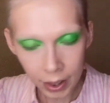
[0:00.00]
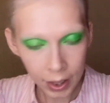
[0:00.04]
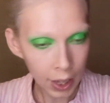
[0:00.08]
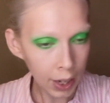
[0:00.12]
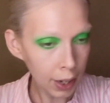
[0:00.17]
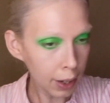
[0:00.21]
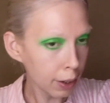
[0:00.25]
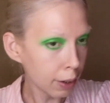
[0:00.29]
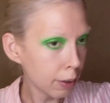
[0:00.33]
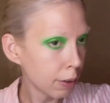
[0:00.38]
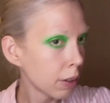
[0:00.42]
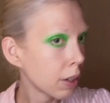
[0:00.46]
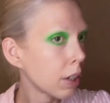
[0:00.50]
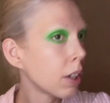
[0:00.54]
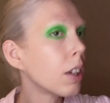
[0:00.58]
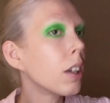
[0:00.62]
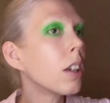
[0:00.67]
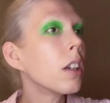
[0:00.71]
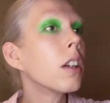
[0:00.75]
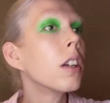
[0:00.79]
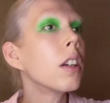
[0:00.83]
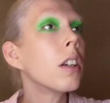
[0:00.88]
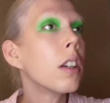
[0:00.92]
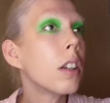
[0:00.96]
that.
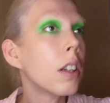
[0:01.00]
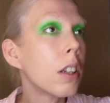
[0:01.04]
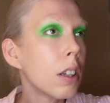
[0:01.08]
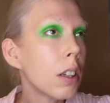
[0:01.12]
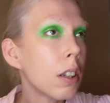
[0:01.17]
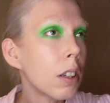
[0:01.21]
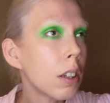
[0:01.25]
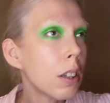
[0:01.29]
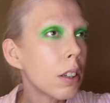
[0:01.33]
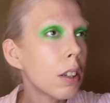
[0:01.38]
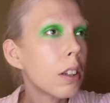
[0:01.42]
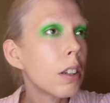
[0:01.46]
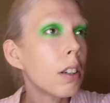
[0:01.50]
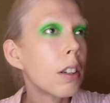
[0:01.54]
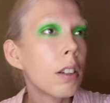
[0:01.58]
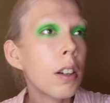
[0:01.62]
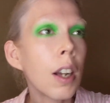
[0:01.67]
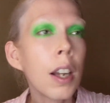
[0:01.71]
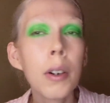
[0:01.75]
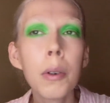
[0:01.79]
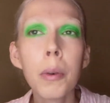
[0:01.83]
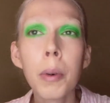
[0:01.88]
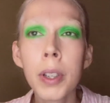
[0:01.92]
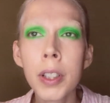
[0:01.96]
I
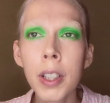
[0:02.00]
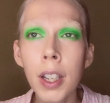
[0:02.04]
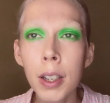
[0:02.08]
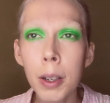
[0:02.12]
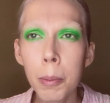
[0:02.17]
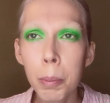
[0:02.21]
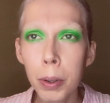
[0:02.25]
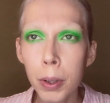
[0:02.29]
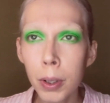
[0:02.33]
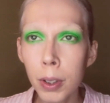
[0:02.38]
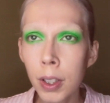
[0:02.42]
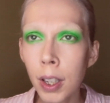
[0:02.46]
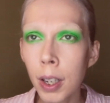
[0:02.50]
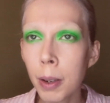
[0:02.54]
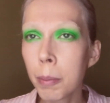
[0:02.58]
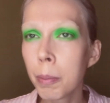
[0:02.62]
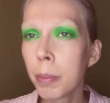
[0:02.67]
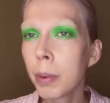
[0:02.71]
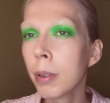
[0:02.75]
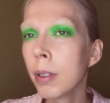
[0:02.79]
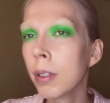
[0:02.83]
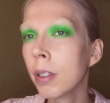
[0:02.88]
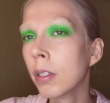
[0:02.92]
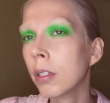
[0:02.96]
don't want that to pull up
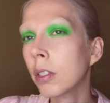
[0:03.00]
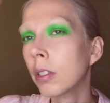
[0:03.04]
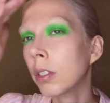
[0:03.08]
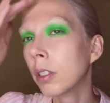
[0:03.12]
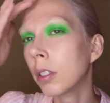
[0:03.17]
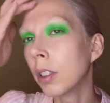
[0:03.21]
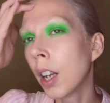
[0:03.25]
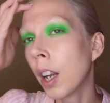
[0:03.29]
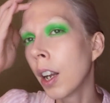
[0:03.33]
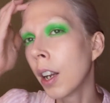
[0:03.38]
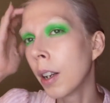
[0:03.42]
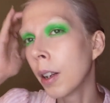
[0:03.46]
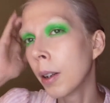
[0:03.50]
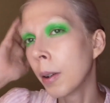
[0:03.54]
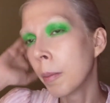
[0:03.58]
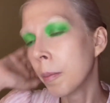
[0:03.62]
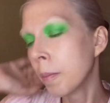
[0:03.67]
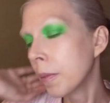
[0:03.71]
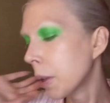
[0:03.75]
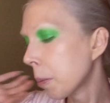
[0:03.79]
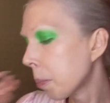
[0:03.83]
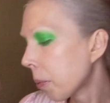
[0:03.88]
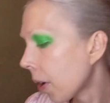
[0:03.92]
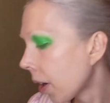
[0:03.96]

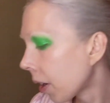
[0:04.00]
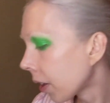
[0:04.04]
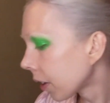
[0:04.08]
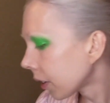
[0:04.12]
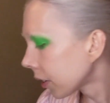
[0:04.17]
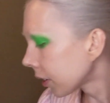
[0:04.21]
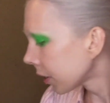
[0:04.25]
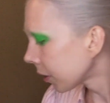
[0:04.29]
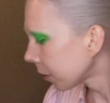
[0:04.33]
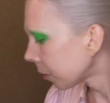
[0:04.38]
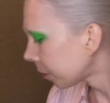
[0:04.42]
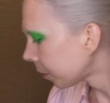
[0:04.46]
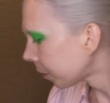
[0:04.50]
the product.